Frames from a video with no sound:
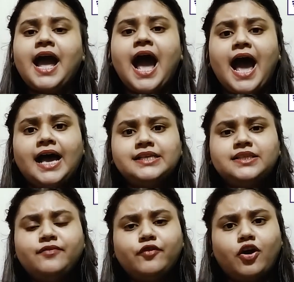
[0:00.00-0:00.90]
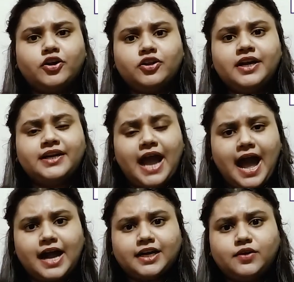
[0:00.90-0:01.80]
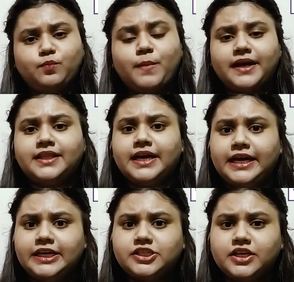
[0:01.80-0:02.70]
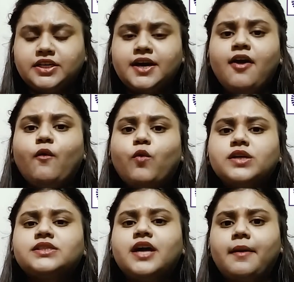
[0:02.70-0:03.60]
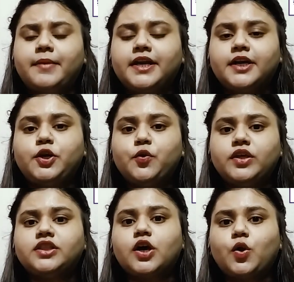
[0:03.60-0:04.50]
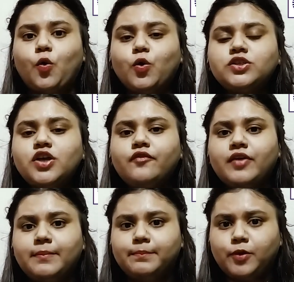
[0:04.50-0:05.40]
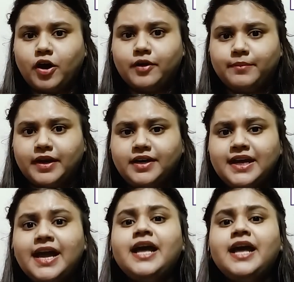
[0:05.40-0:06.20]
as the fraudulent act by the agent was committed during the course of employment,